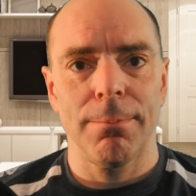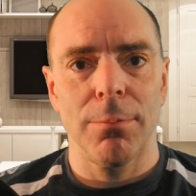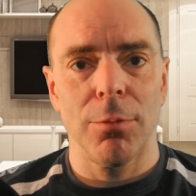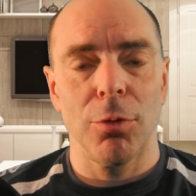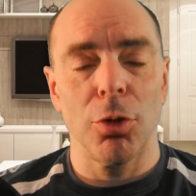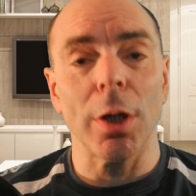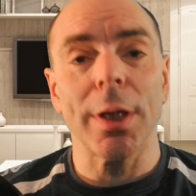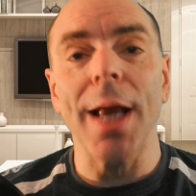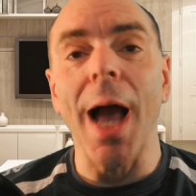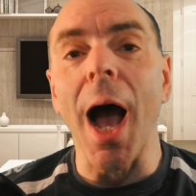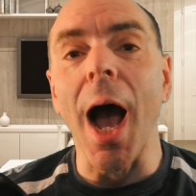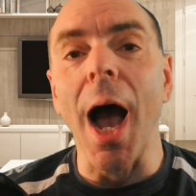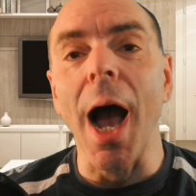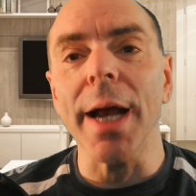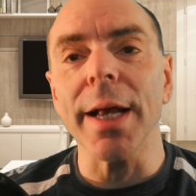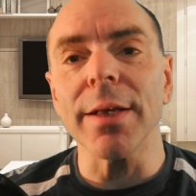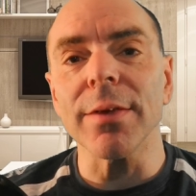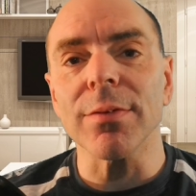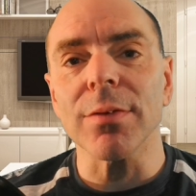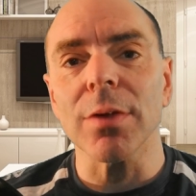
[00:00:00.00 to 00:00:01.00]
The
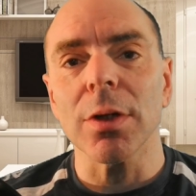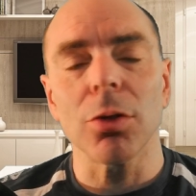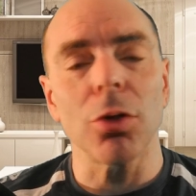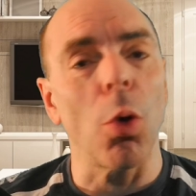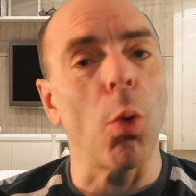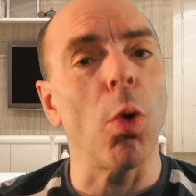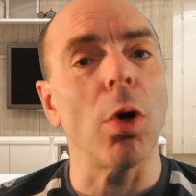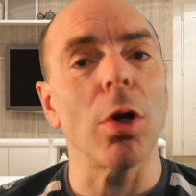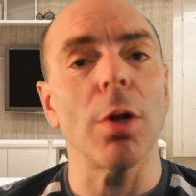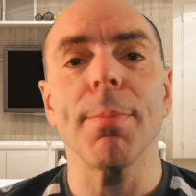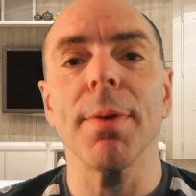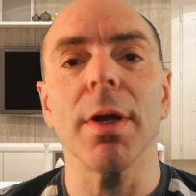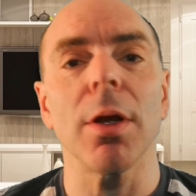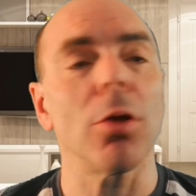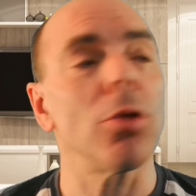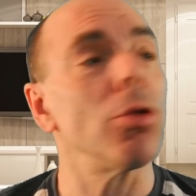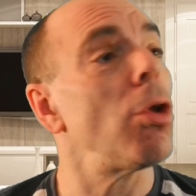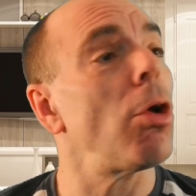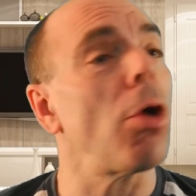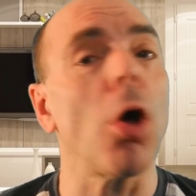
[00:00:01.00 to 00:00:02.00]
guys don't want to be,
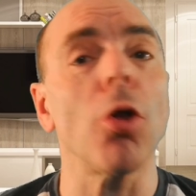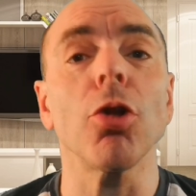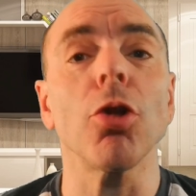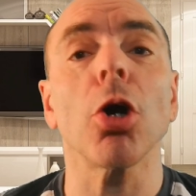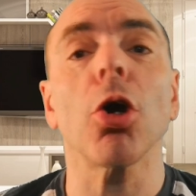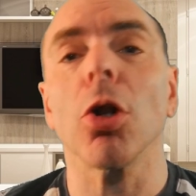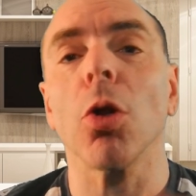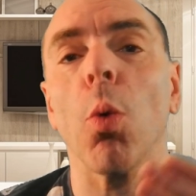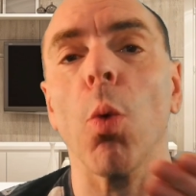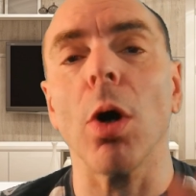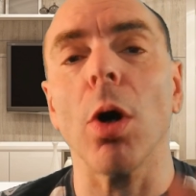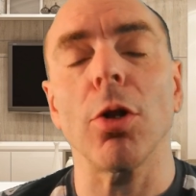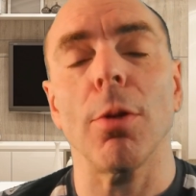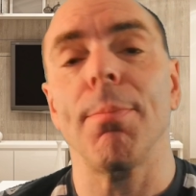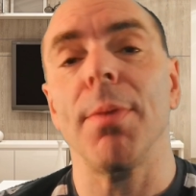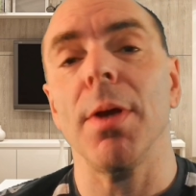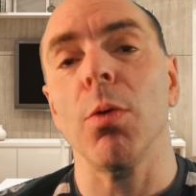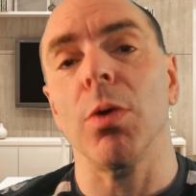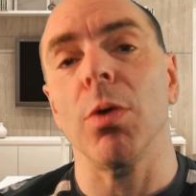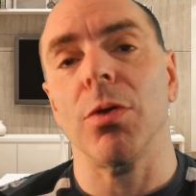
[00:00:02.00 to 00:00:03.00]
are not going to want to
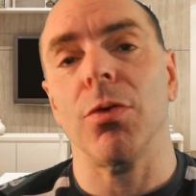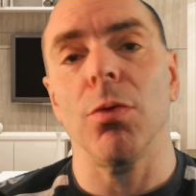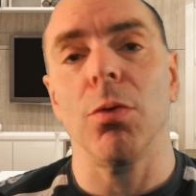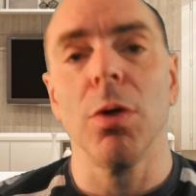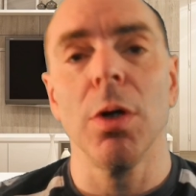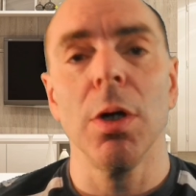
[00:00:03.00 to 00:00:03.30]
be with you.